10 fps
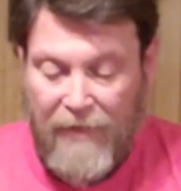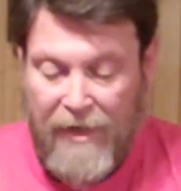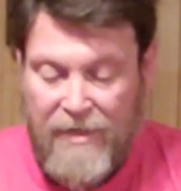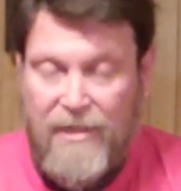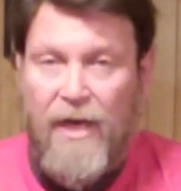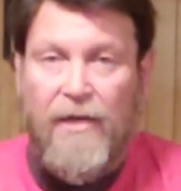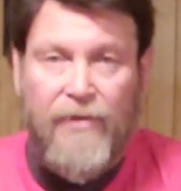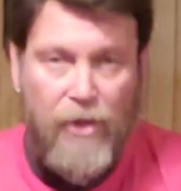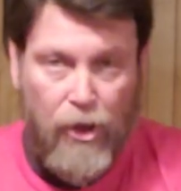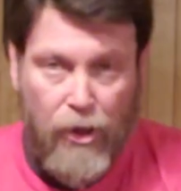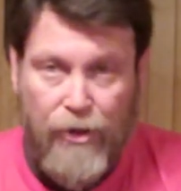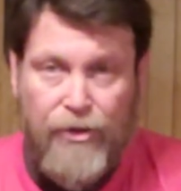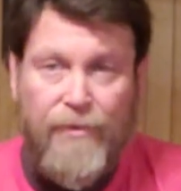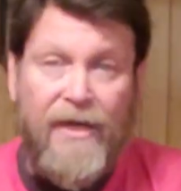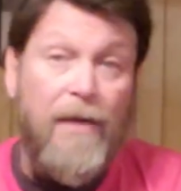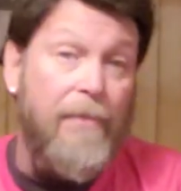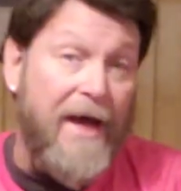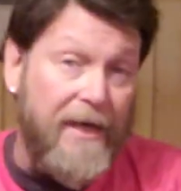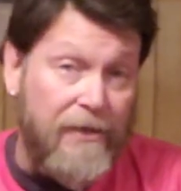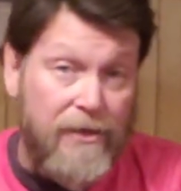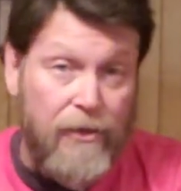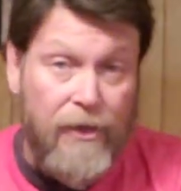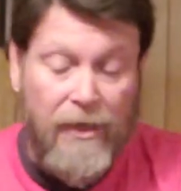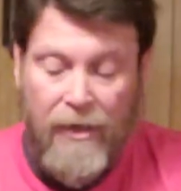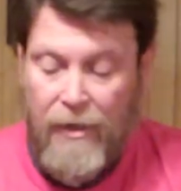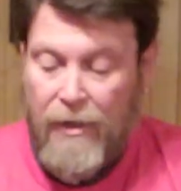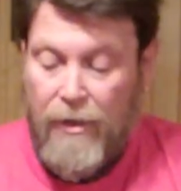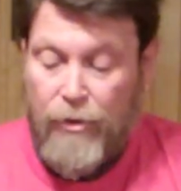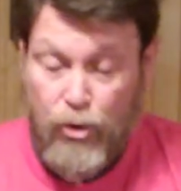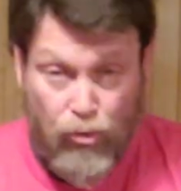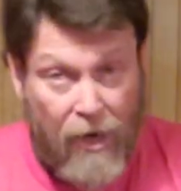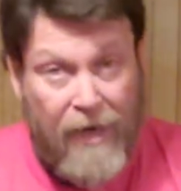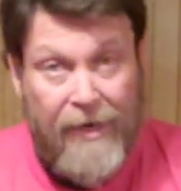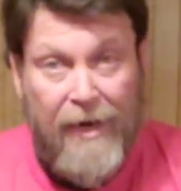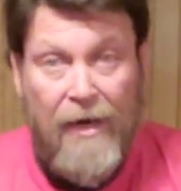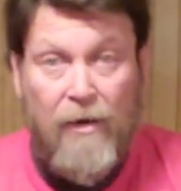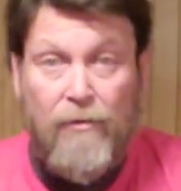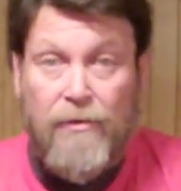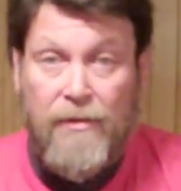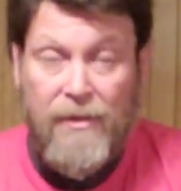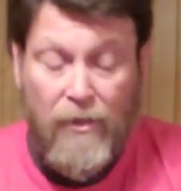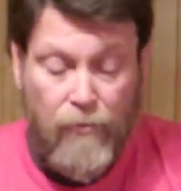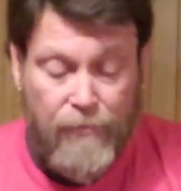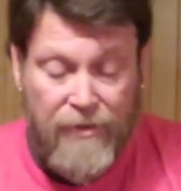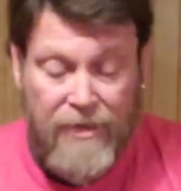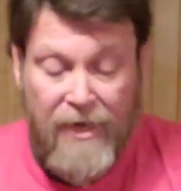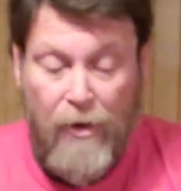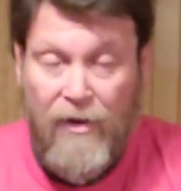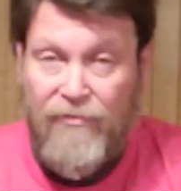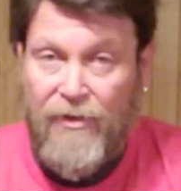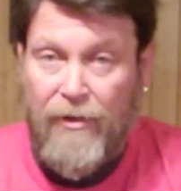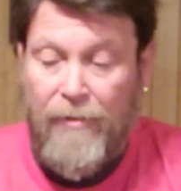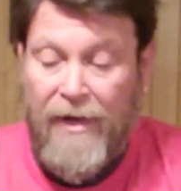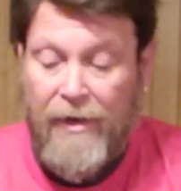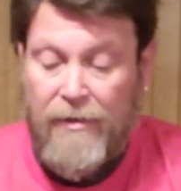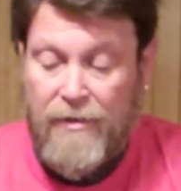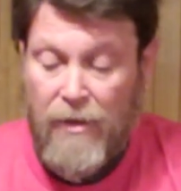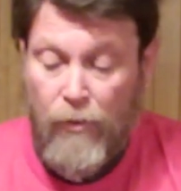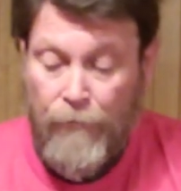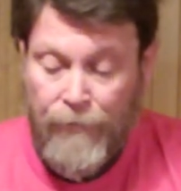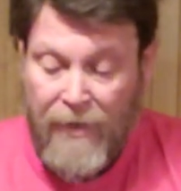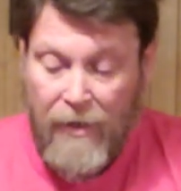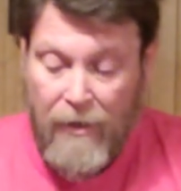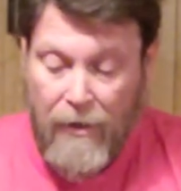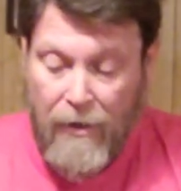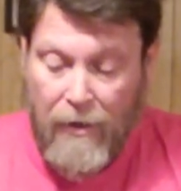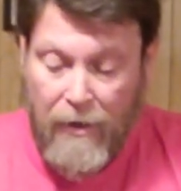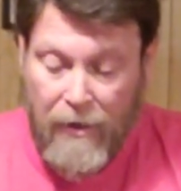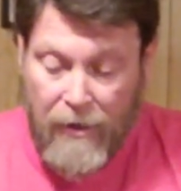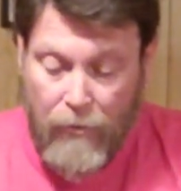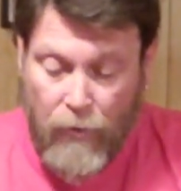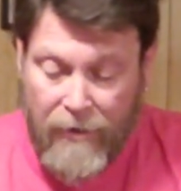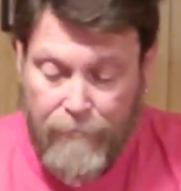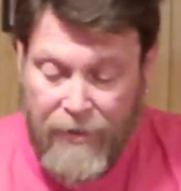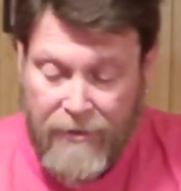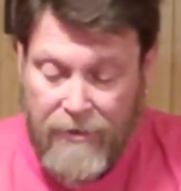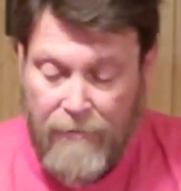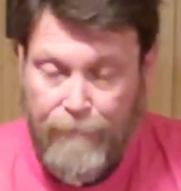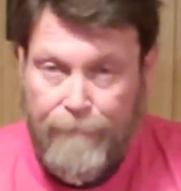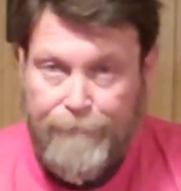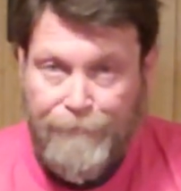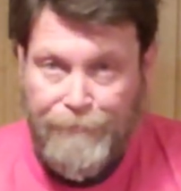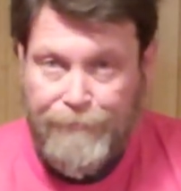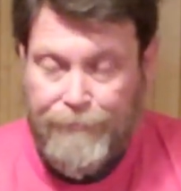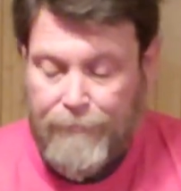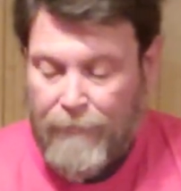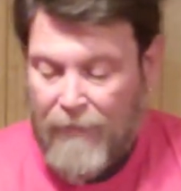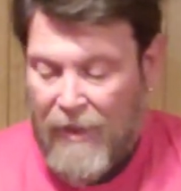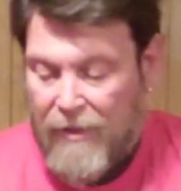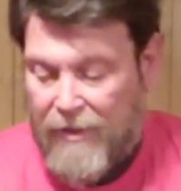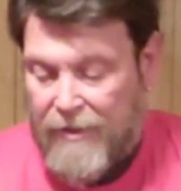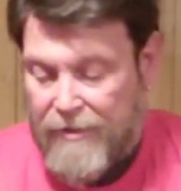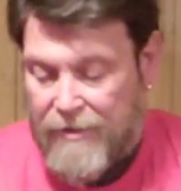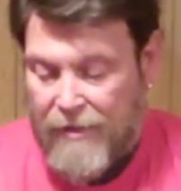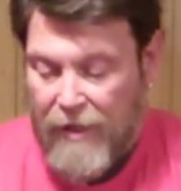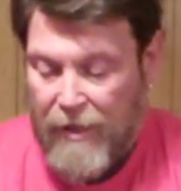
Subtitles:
he's kind of encouraged me to get back into it, try it out, and see how I feel about it. So I went and picked up this